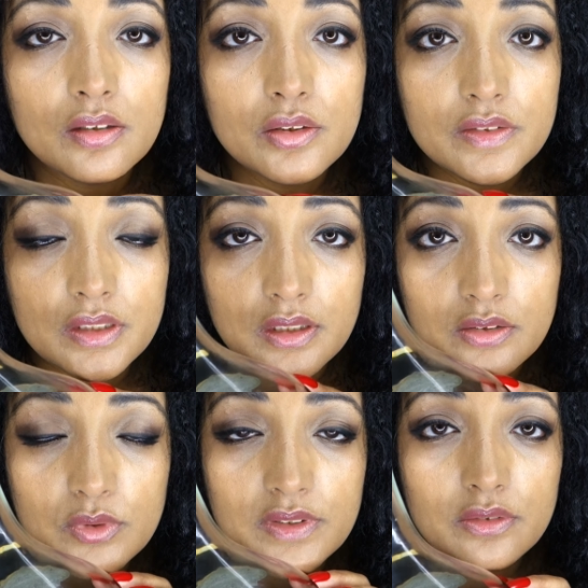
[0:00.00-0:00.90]
The
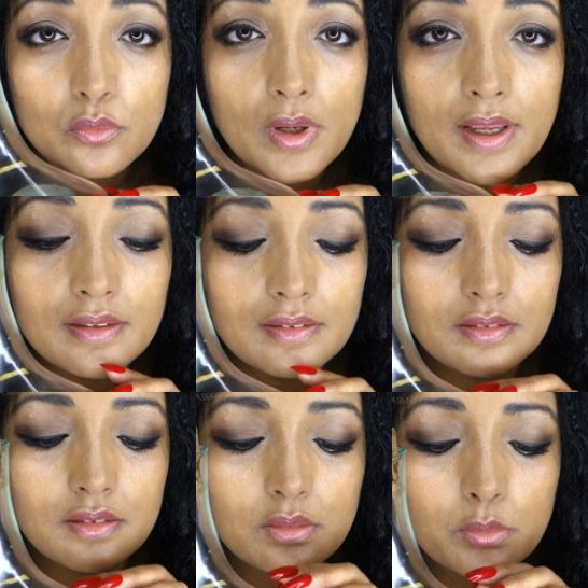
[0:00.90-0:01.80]
second reason why
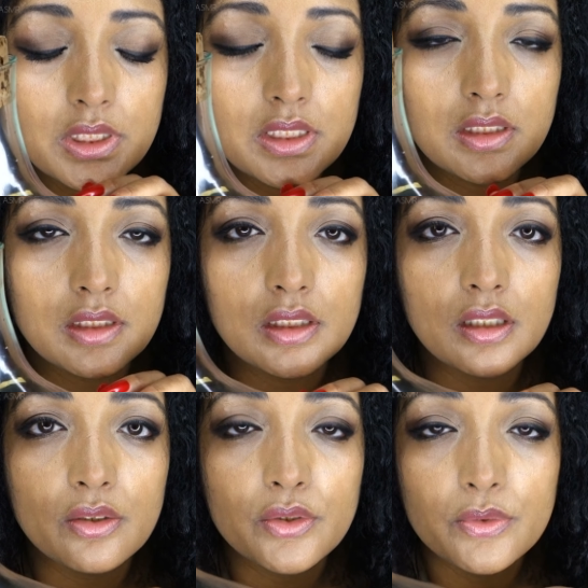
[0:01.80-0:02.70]
we
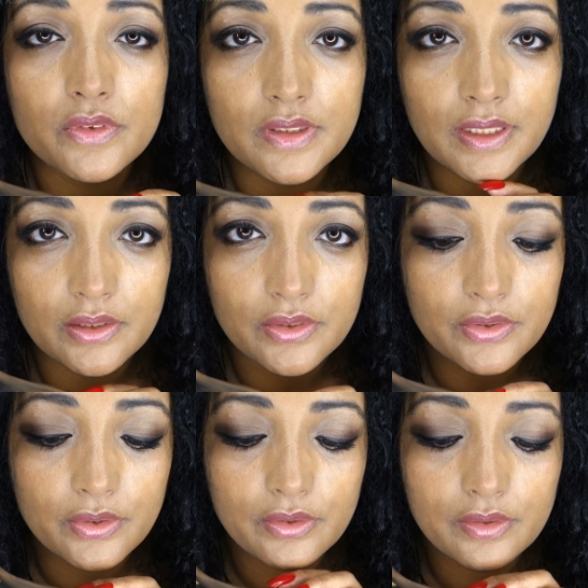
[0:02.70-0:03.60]
use a
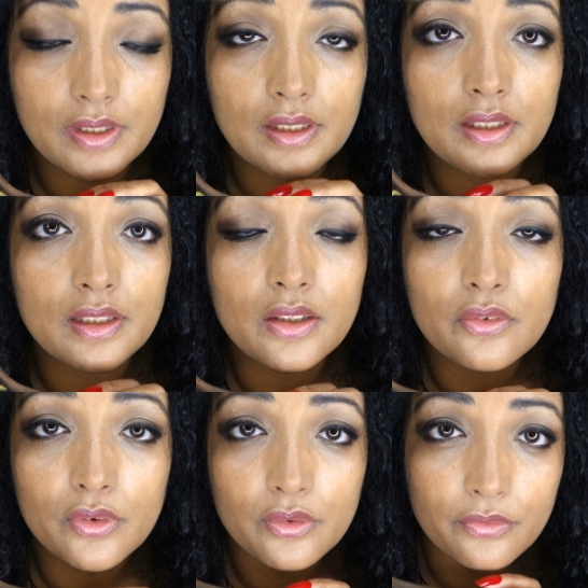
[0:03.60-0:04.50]
decanter,
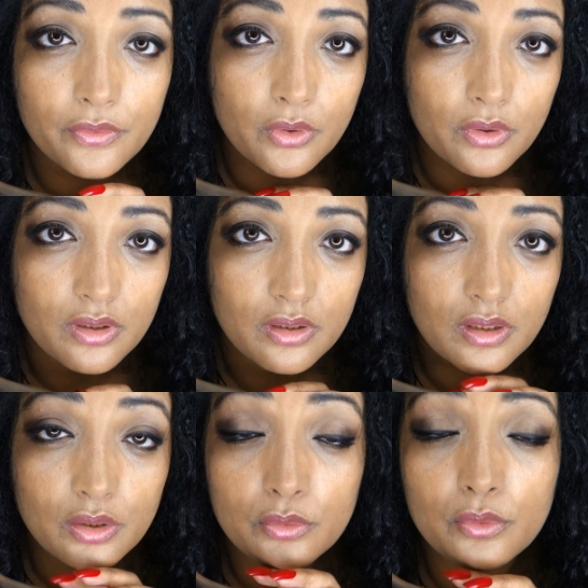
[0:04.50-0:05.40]
even for
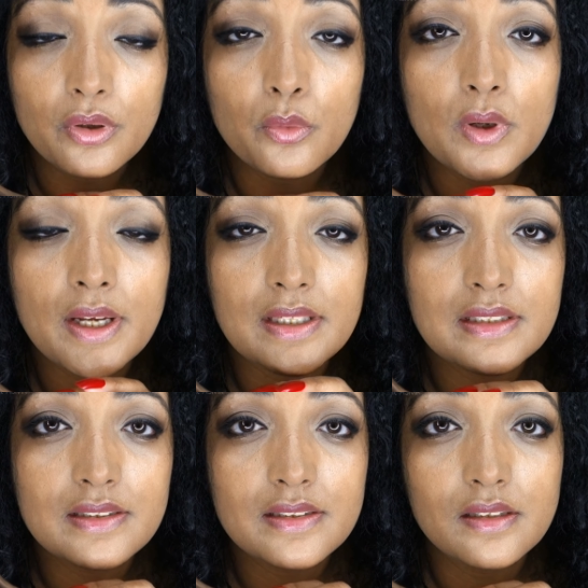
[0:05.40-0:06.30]
younger
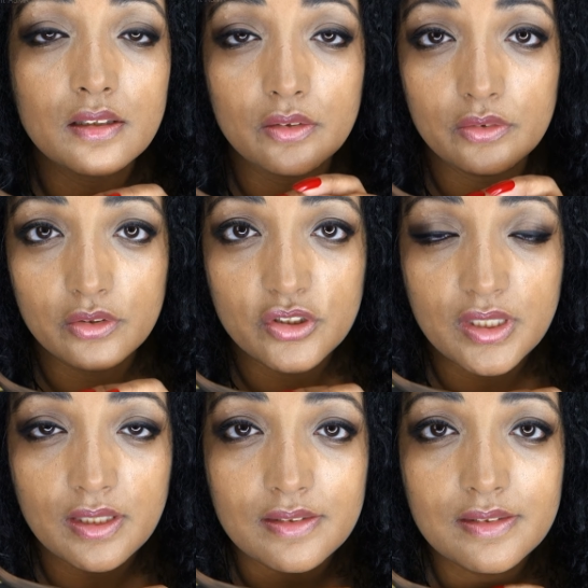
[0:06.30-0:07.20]
wines,
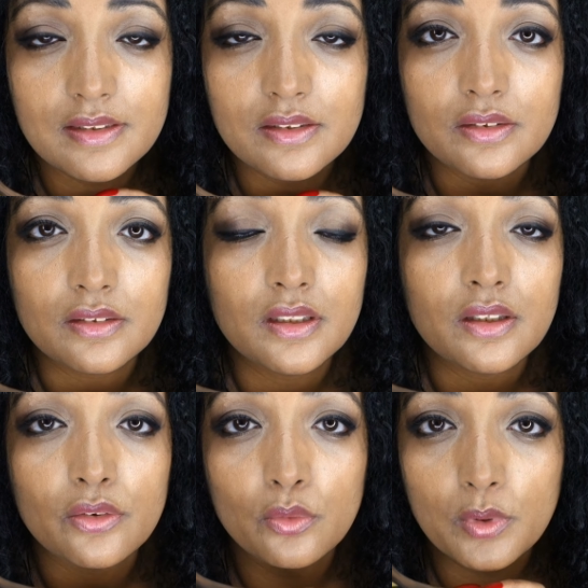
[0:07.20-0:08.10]
such as
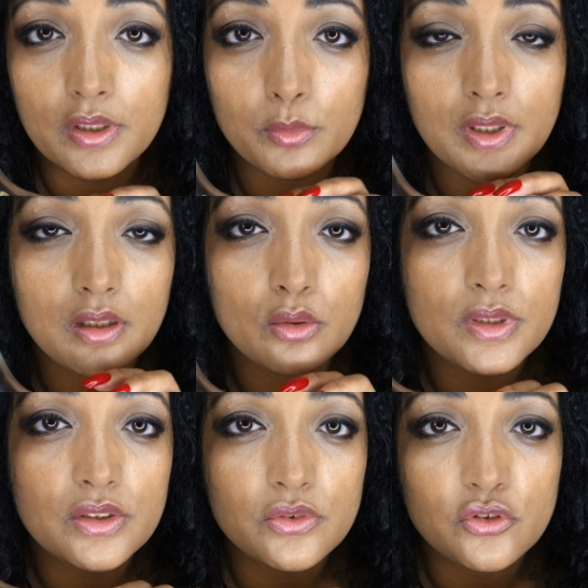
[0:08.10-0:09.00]
the one we are
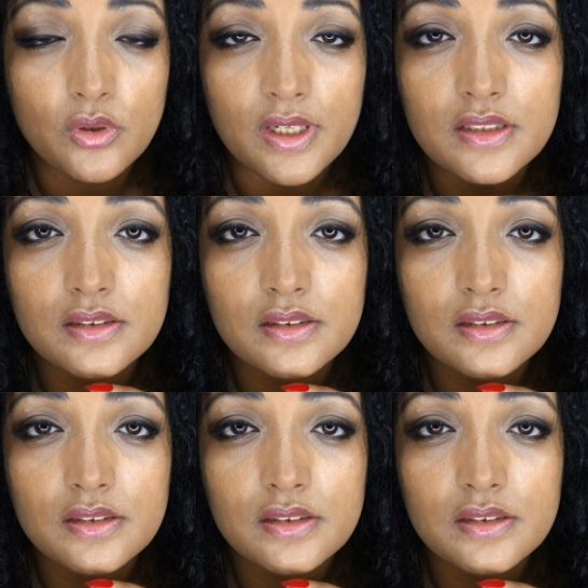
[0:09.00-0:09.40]
going to try